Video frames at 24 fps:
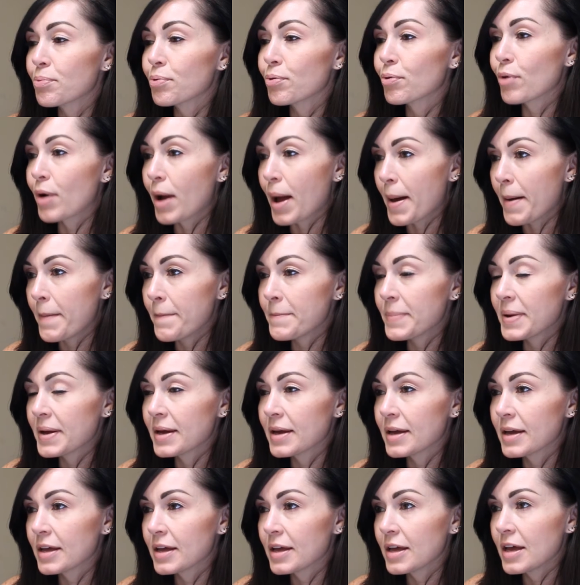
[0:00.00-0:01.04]
prep
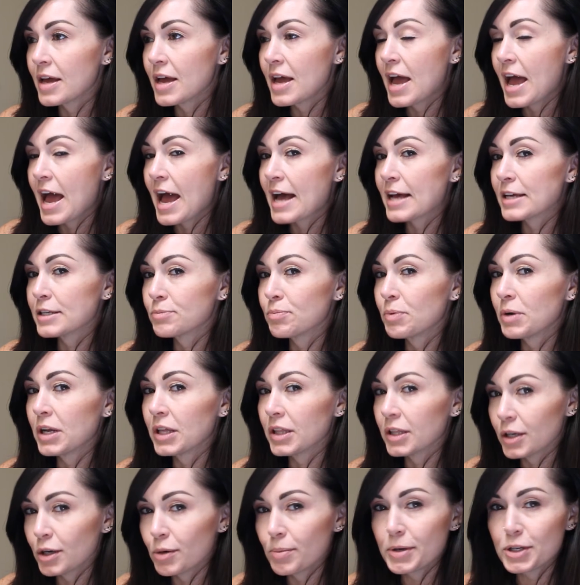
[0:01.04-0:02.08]
has been a
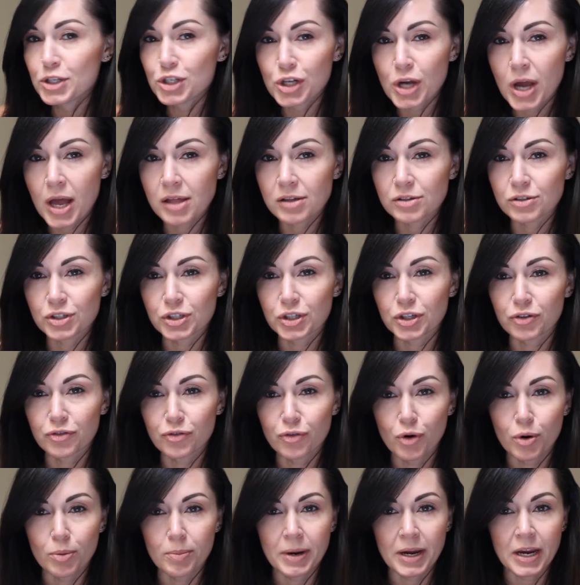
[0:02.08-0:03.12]
little bit challenging
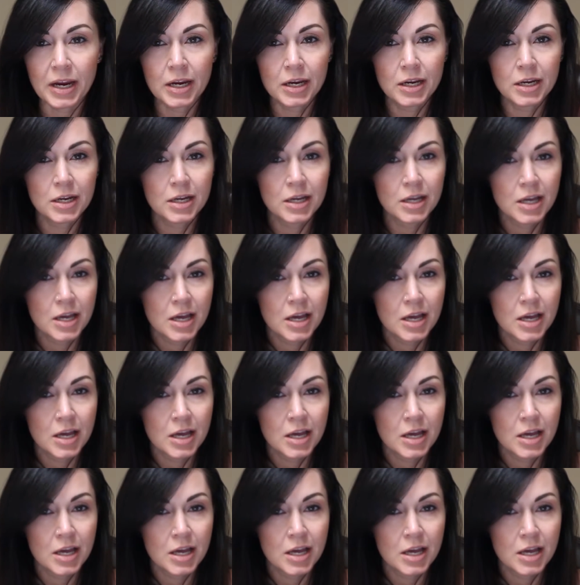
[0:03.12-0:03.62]
for me.